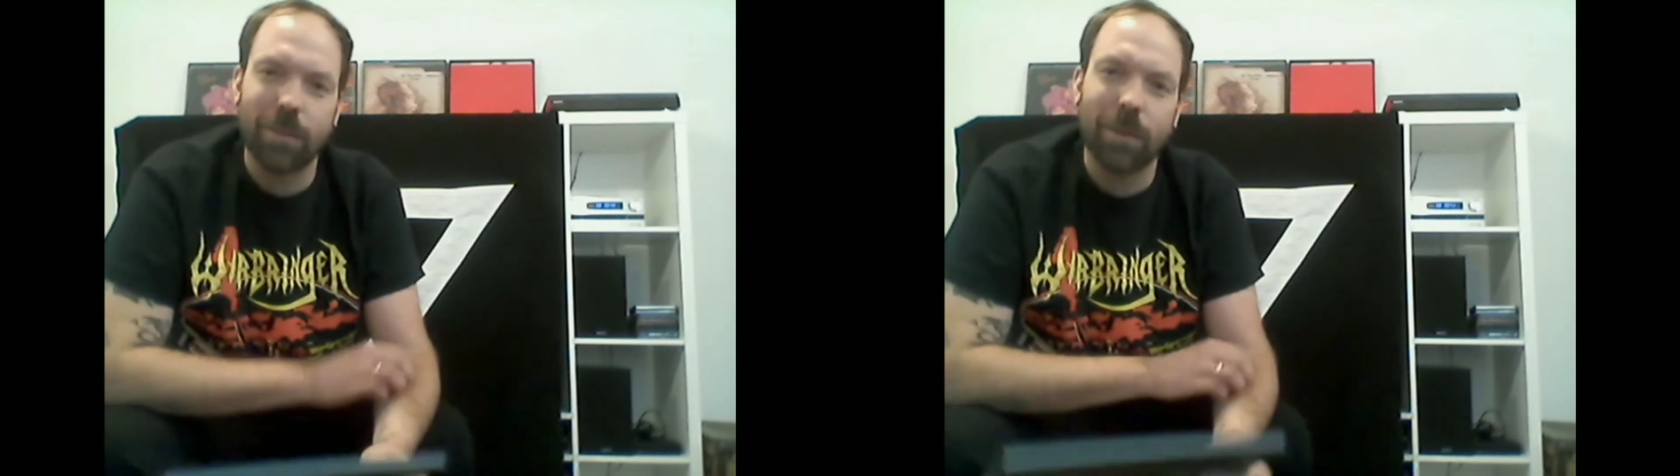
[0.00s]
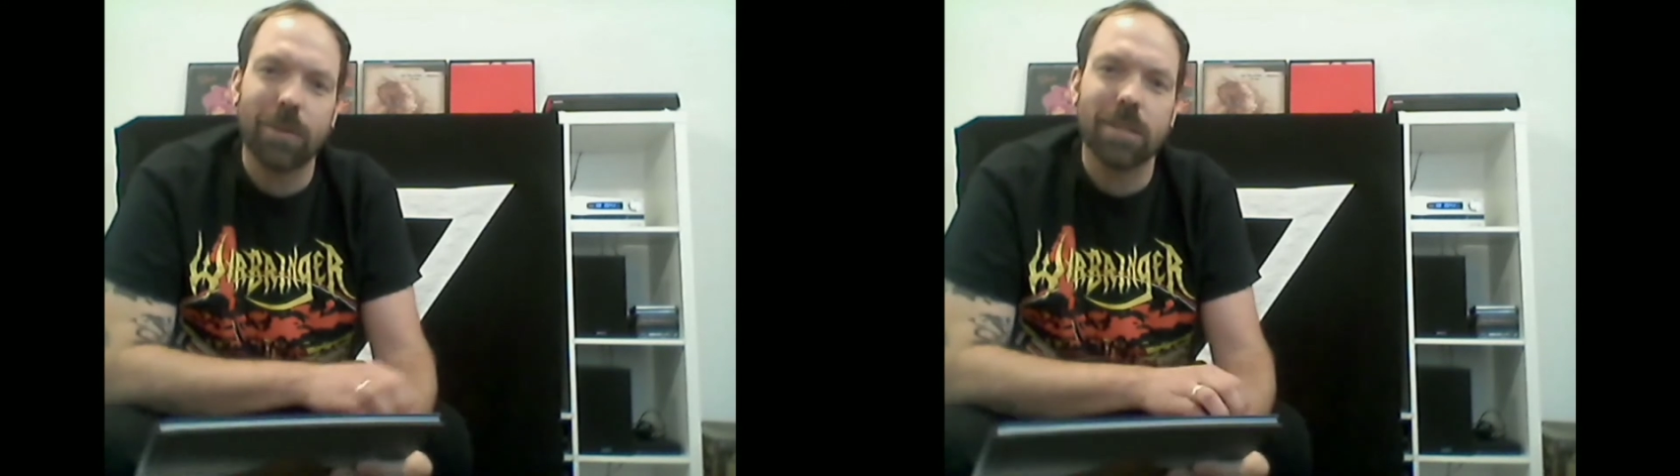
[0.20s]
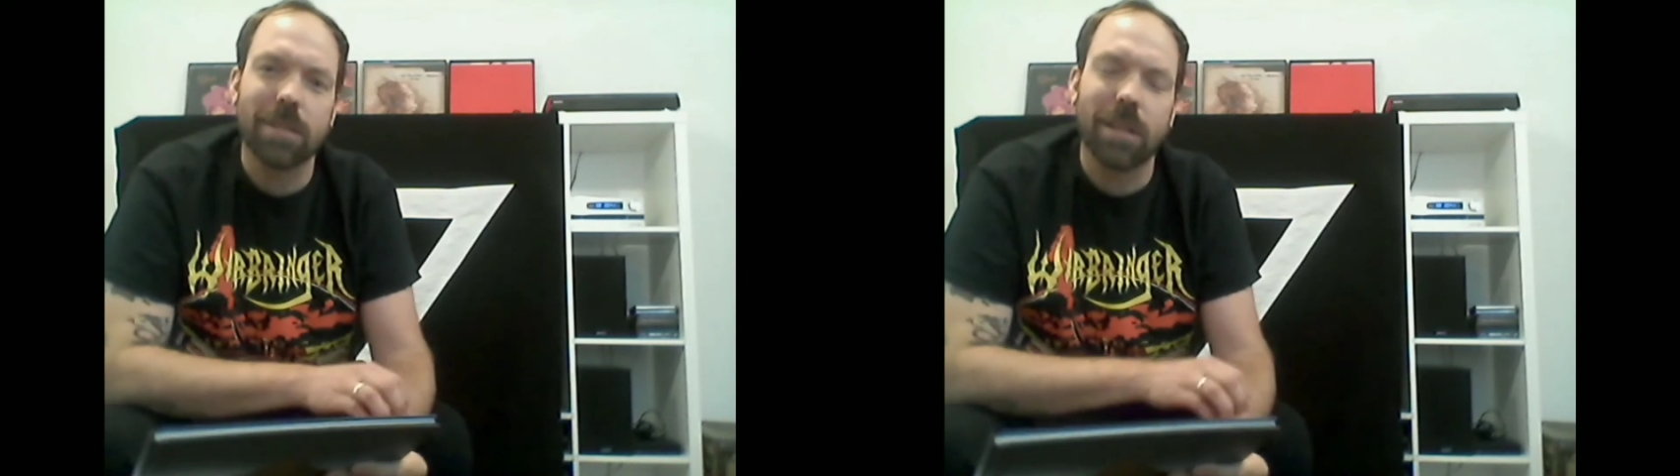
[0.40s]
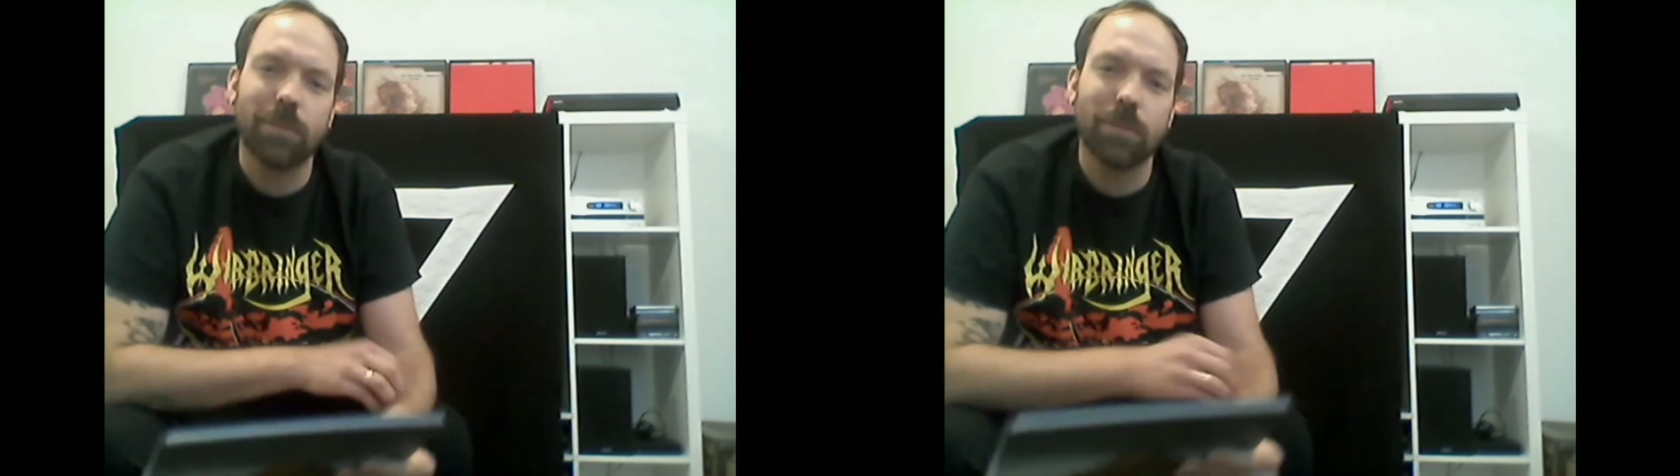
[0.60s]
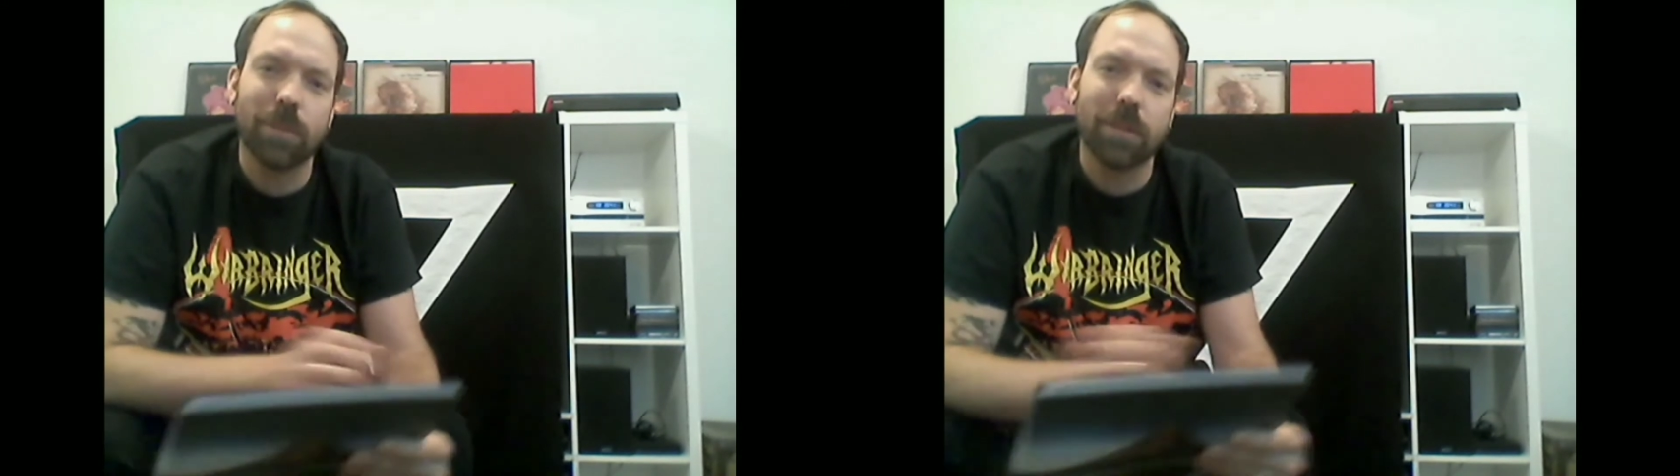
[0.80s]
about this
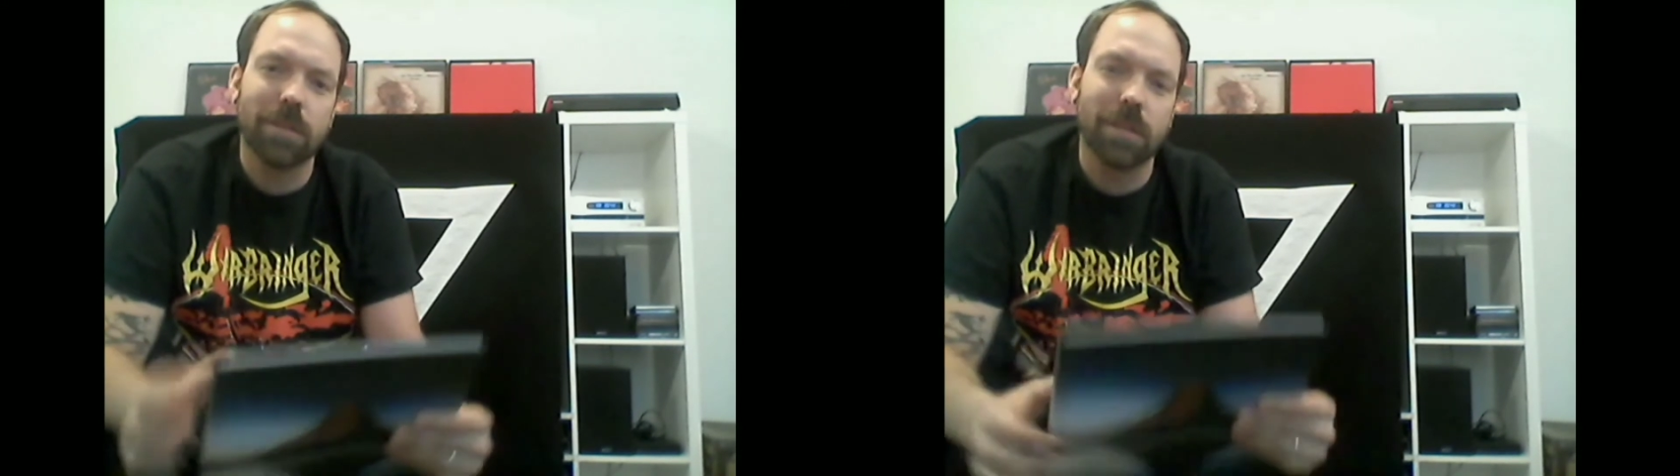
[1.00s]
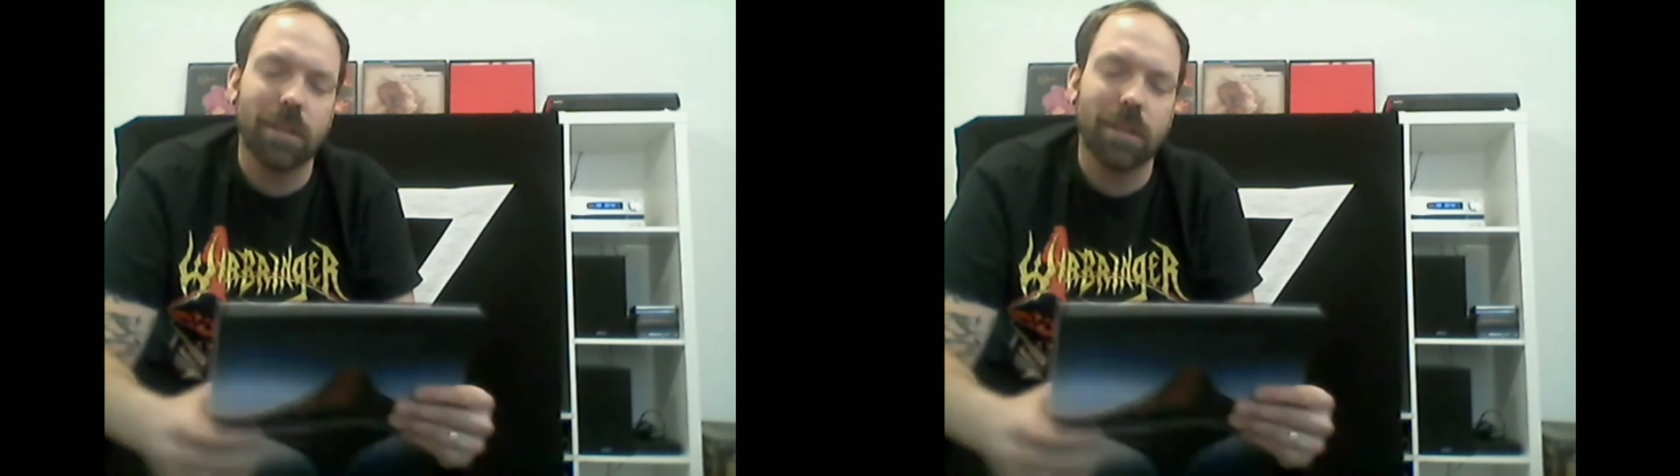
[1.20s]
album, because